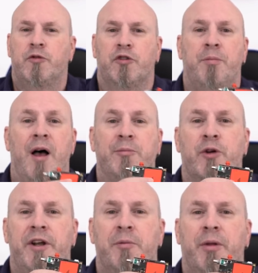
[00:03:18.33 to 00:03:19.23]
Just
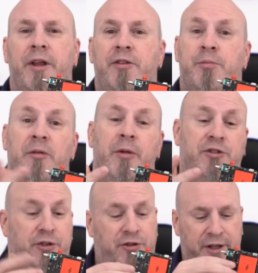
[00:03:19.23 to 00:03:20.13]
pops right into place, pretty
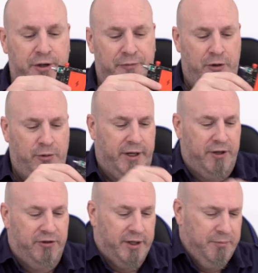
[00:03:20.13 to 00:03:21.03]
much just like your phone, like
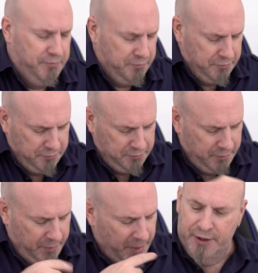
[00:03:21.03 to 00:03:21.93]
I said.
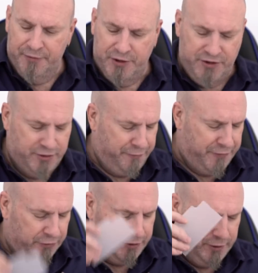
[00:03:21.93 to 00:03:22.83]
This is a
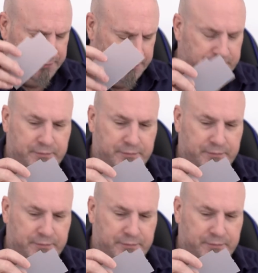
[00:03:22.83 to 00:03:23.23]
filter.